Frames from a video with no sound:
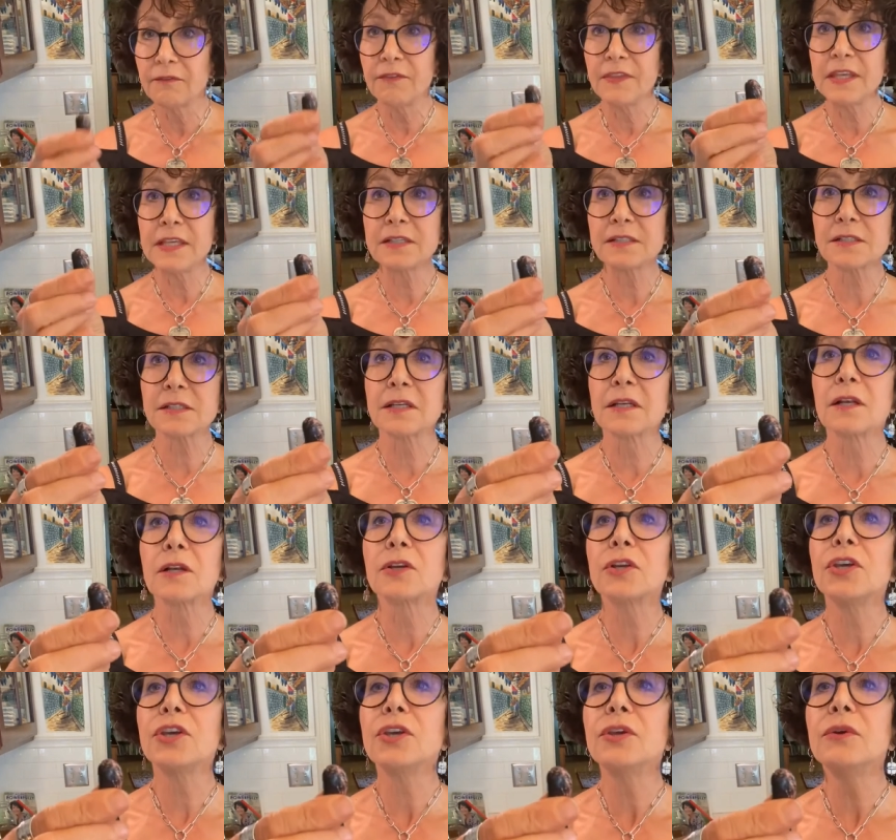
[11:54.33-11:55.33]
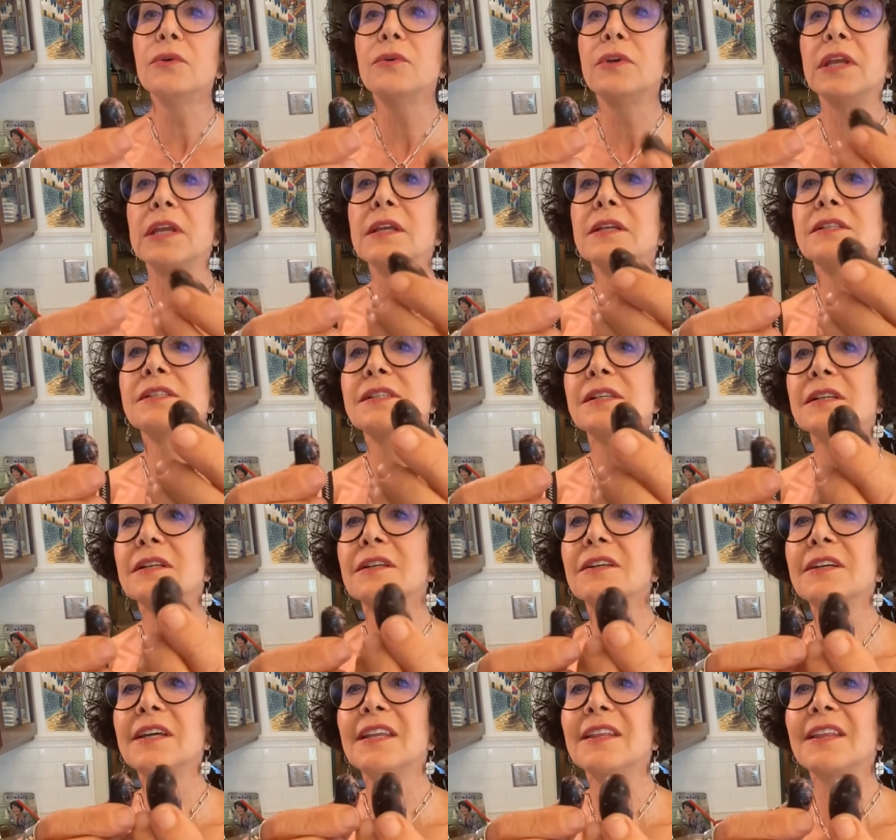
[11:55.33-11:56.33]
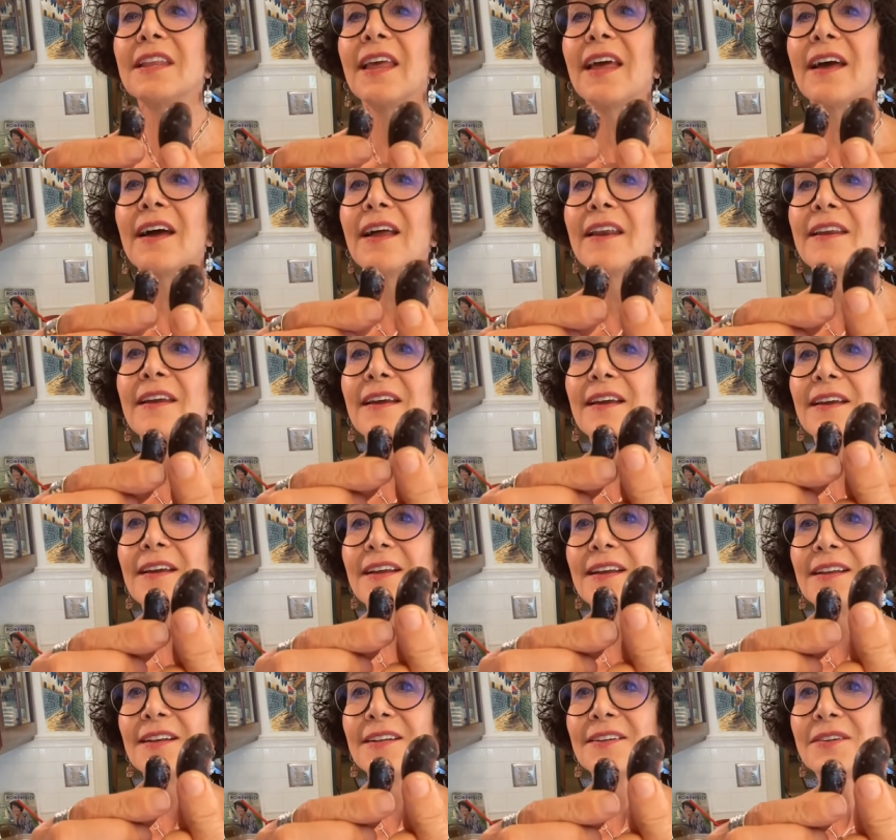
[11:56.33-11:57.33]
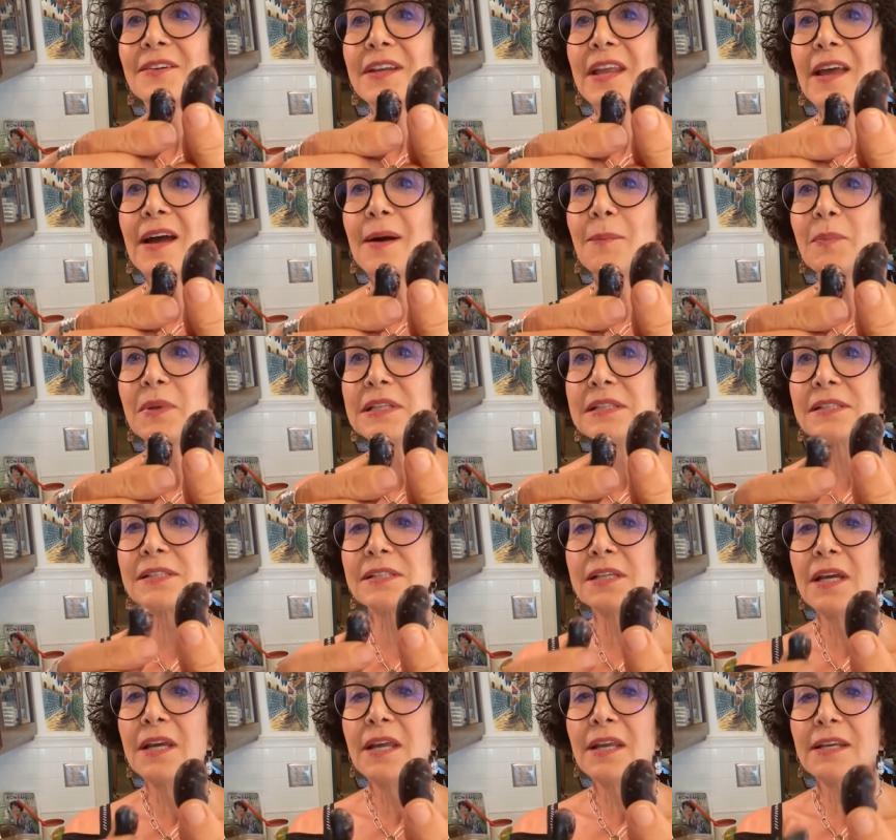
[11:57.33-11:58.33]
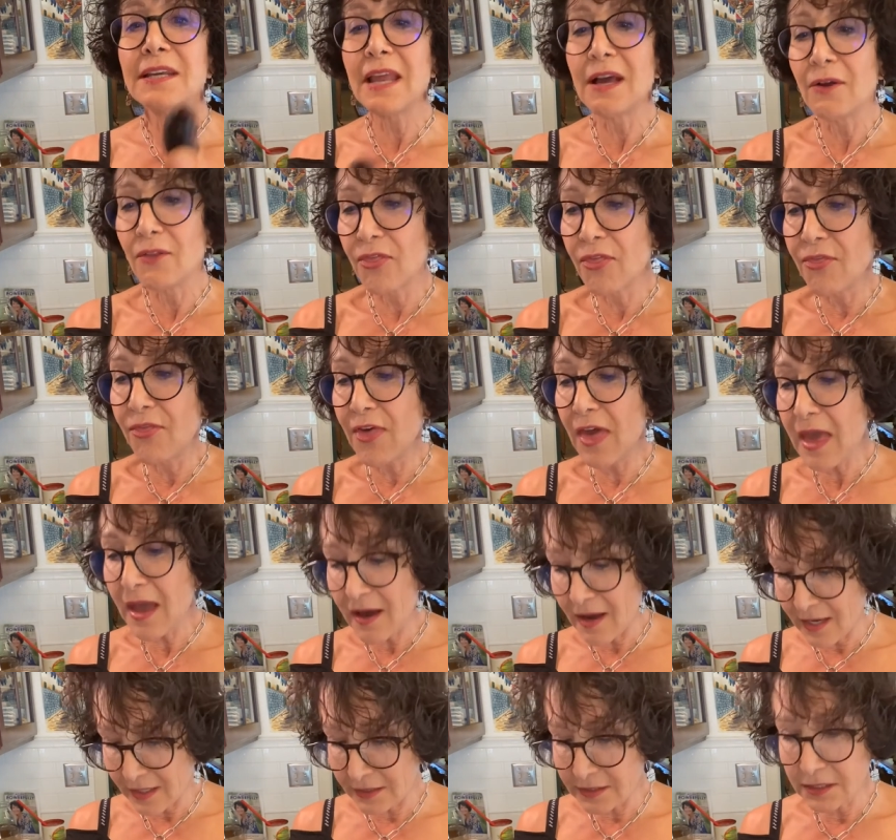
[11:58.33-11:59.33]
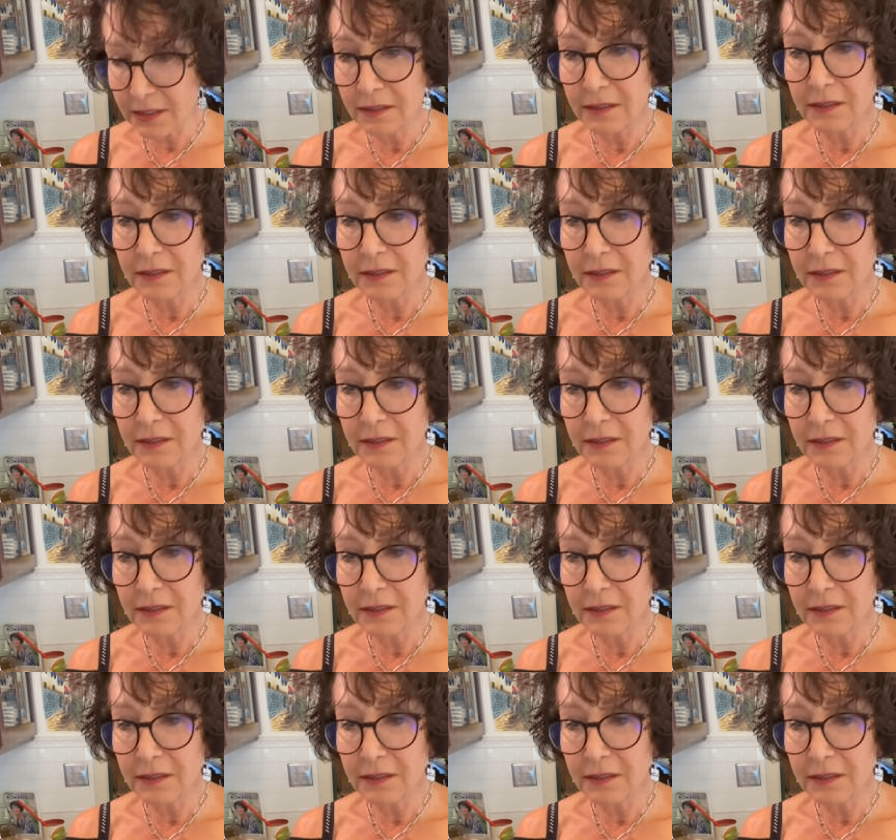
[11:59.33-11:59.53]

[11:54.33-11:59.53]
these little cuties, look at that. Look what happens. Now that